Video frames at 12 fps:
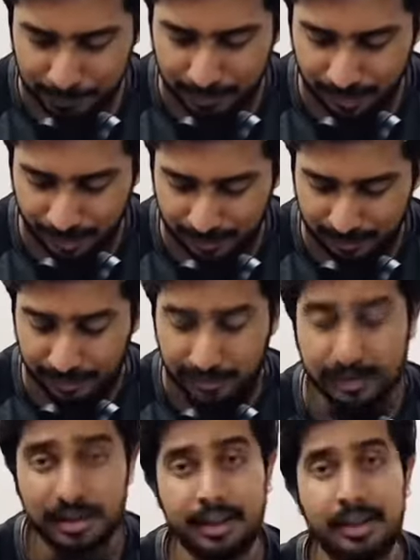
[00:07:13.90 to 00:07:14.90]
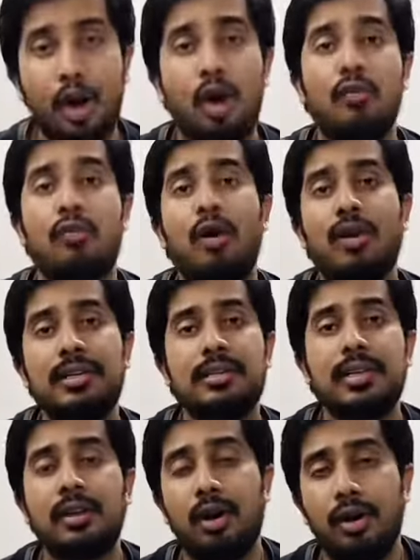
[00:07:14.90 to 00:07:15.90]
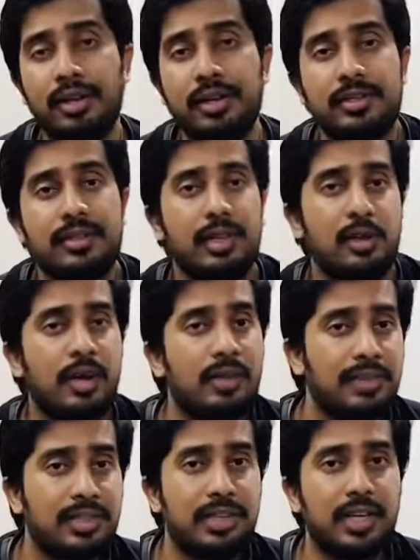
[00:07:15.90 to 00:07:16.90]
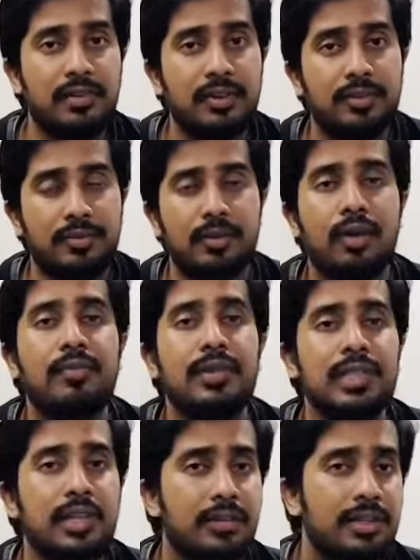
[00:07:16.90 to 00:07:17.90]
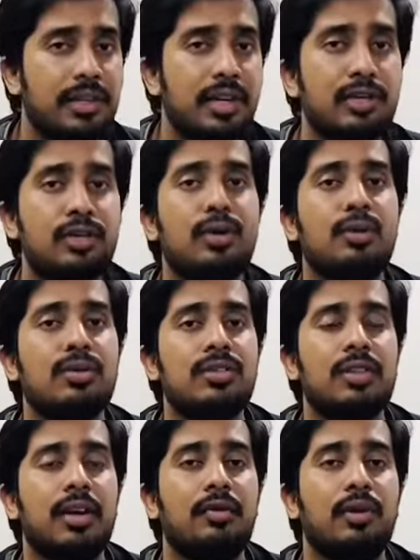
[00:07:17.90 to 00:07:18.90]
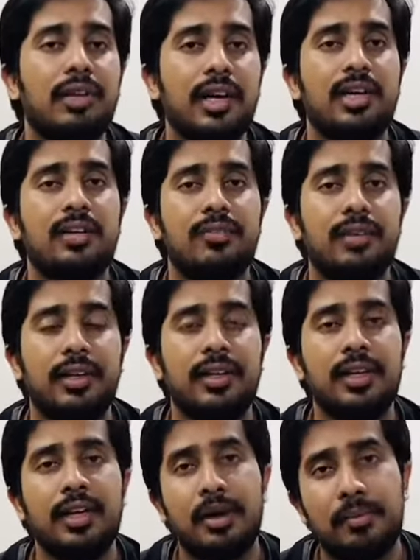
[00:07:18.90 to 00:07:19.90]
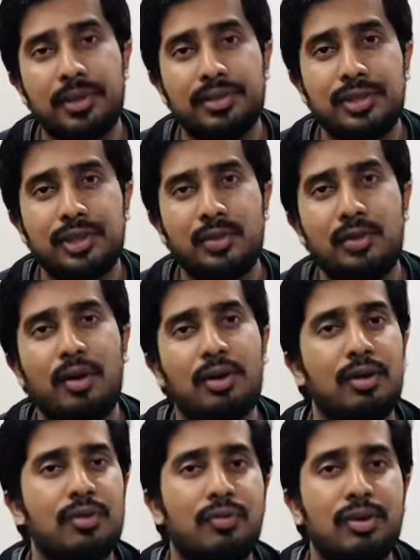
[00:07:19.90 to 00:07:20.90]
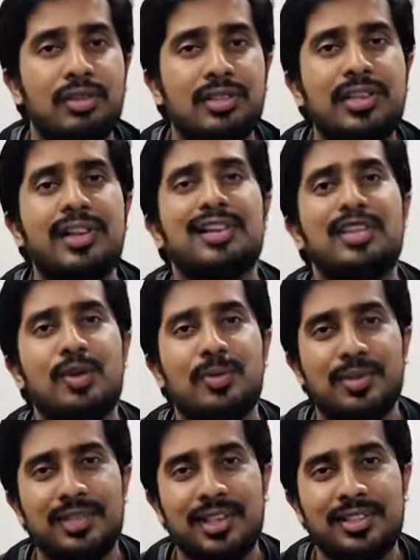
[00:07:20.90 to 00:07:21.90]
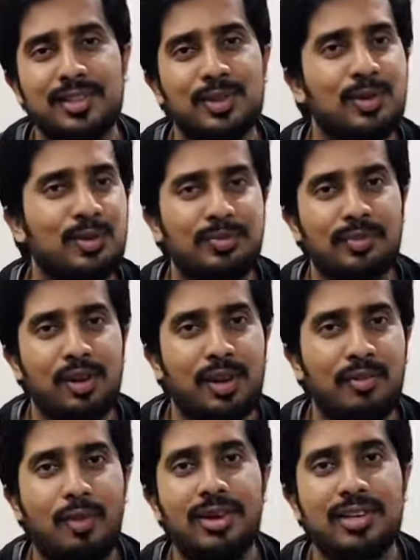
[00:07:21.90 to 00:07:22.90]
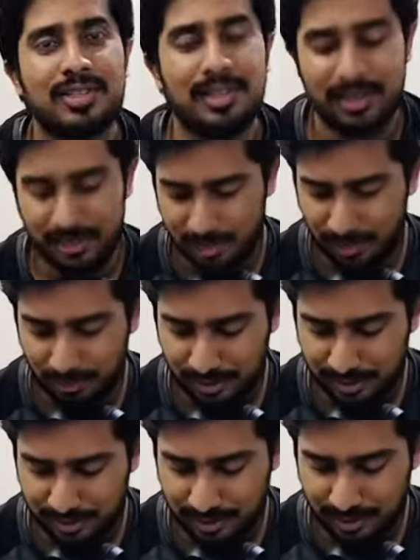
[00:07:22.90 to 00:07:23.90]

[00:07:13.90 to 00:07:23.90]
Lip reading: And then awards and honors that you have achieved, obviously, which it shows what kind of a person you are or what skills you possess. So awards and achievements.